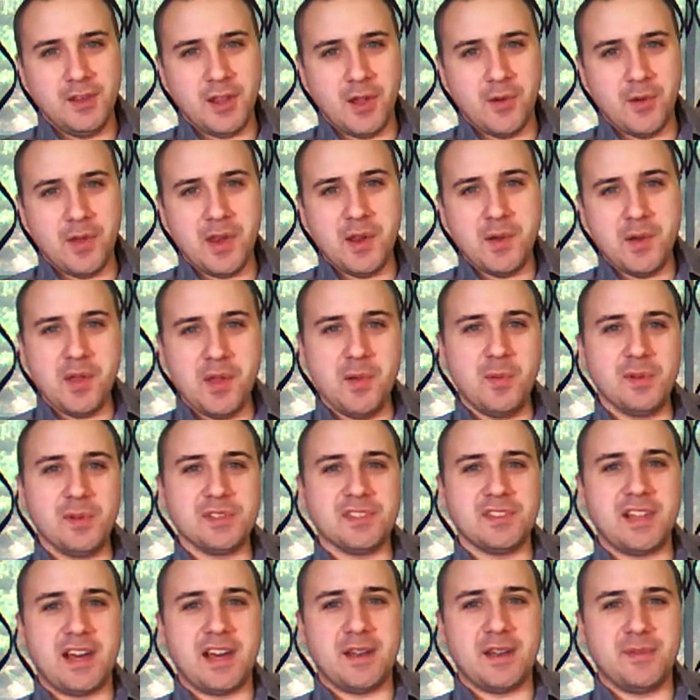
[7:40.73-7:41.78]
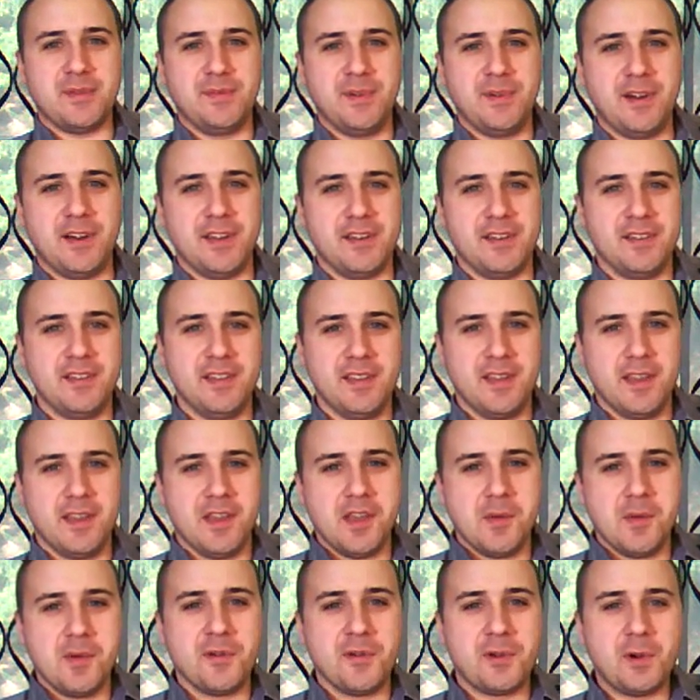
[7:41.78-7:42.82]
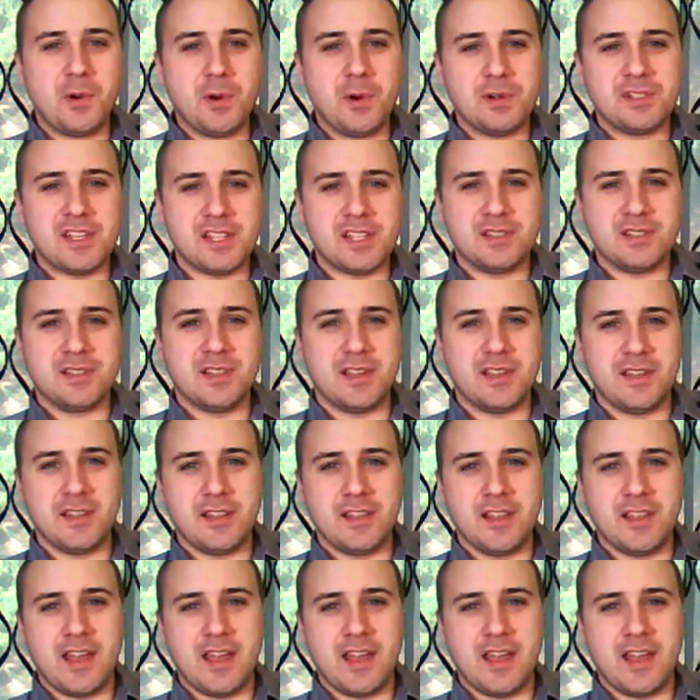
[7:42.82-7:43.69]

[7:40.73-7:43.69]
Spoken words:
It was a lot of fun. But of course,